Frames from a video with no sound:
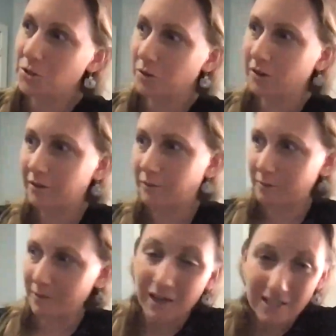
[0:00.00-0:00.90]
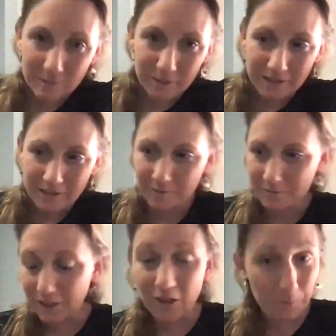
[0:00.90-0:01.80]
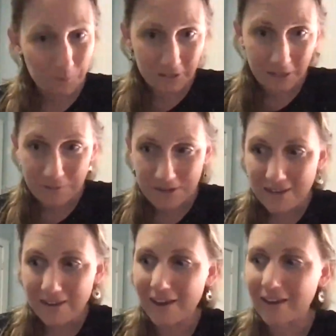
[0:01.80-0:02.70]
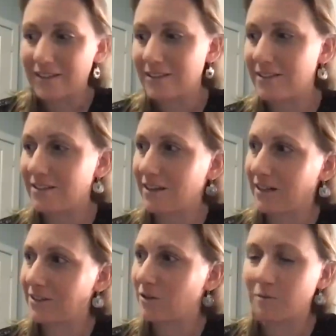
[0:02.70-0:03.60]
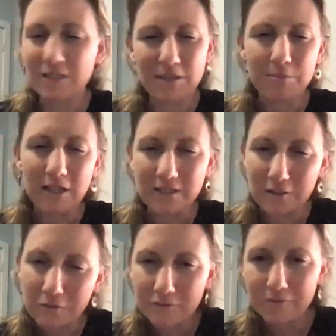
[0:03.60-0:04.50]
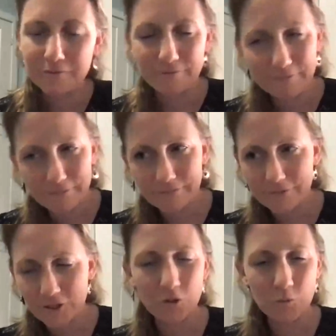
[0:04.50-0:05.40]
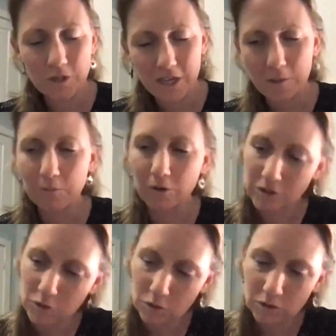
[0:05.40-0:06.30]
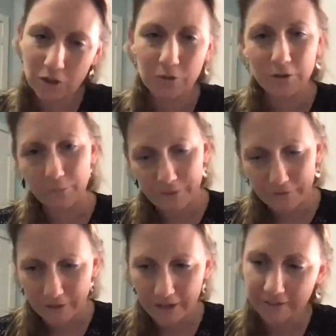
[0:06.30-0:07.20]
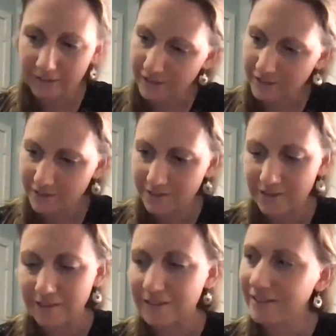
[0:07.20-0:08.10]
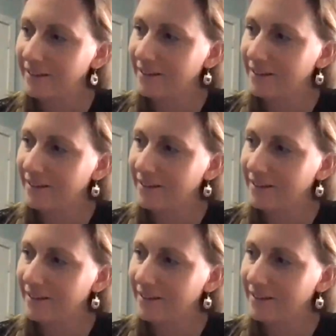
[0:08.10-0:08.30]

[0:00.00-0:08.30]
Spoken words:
tour with my husband accompanying me, and so it's a mix of shows with him or solo or with a violinist. And